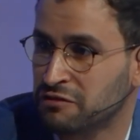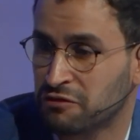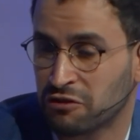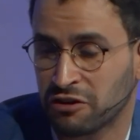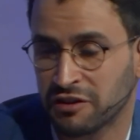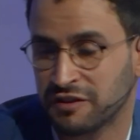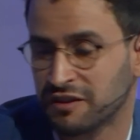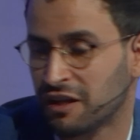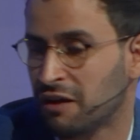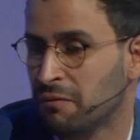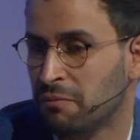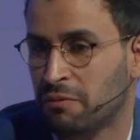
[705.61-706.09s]
for
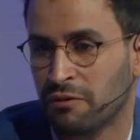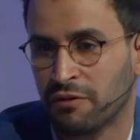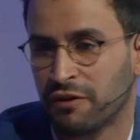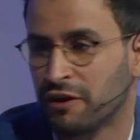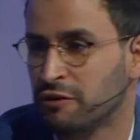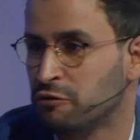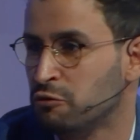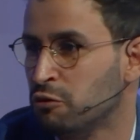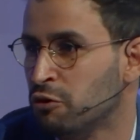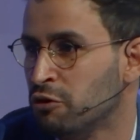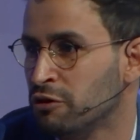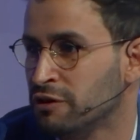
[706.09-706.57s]
example,
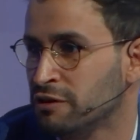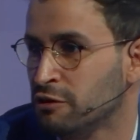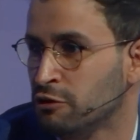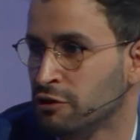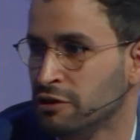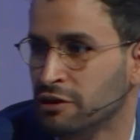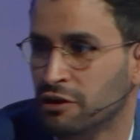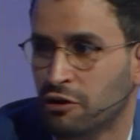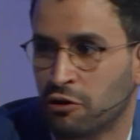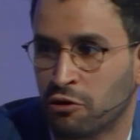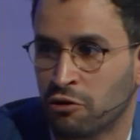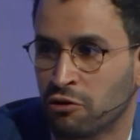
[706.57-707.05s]
that work
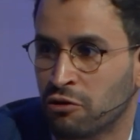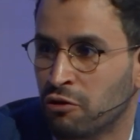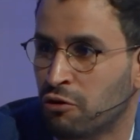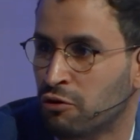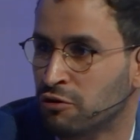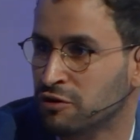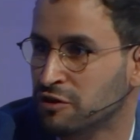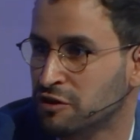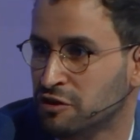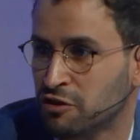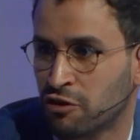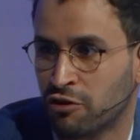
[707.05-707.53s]

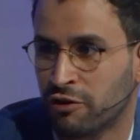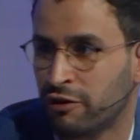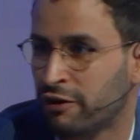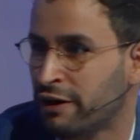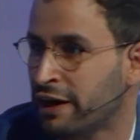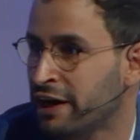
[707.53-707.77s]
on solar